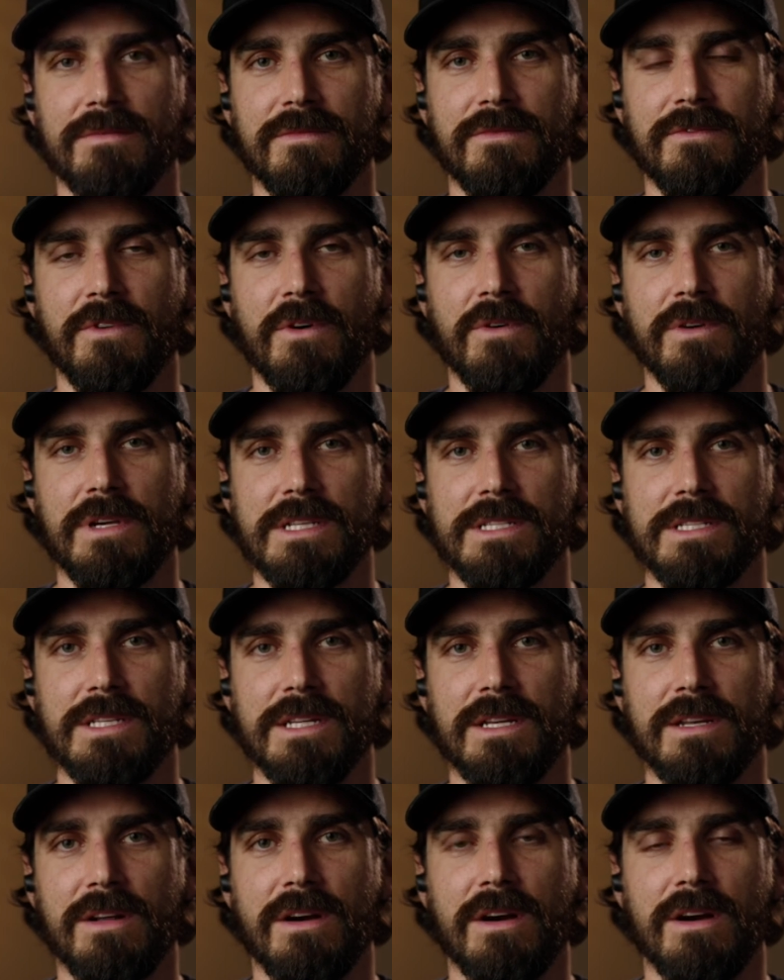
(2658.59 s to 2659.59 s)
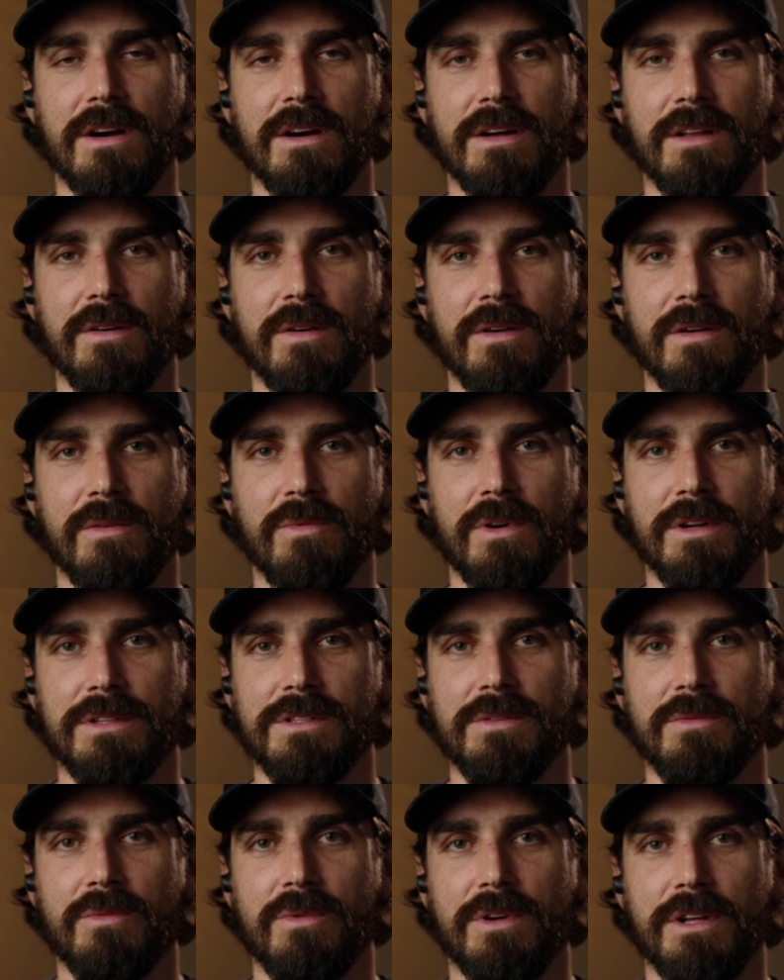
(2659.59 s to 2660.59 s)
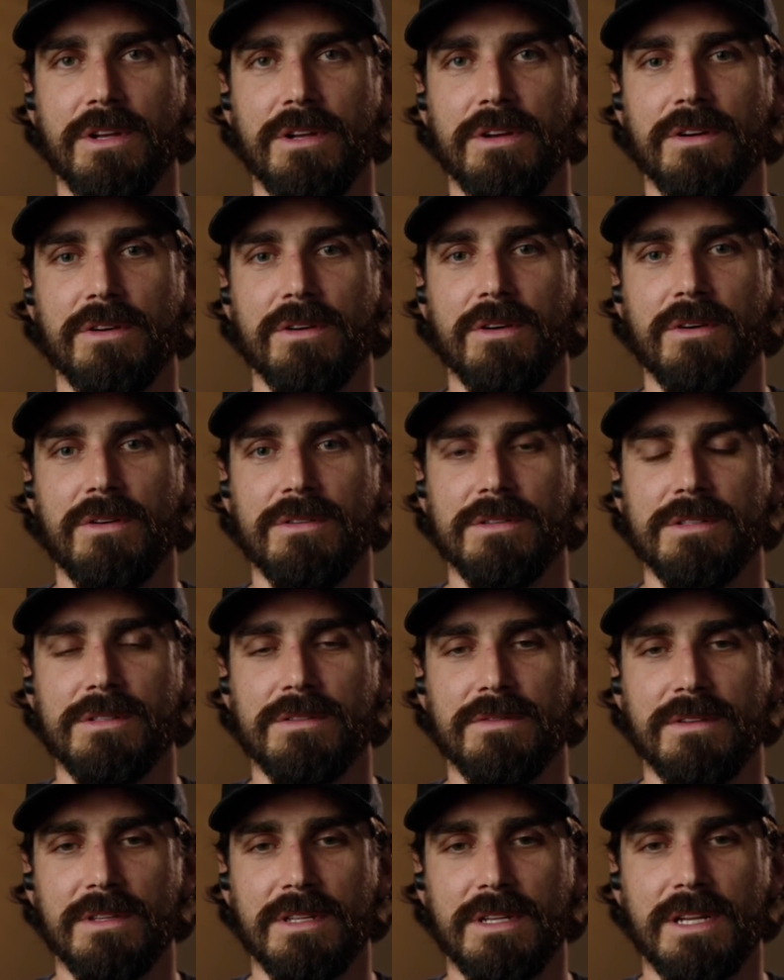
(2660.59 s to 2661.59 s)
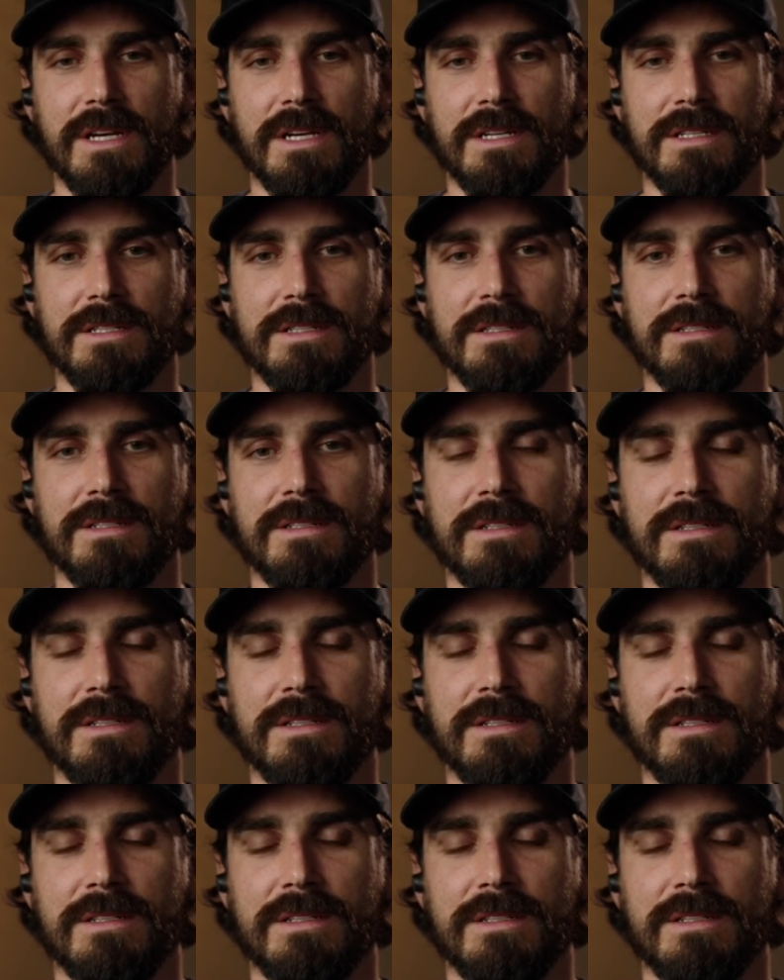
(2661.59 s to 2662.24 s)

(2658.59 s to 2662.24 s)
focus in on, or what are your goals for the next?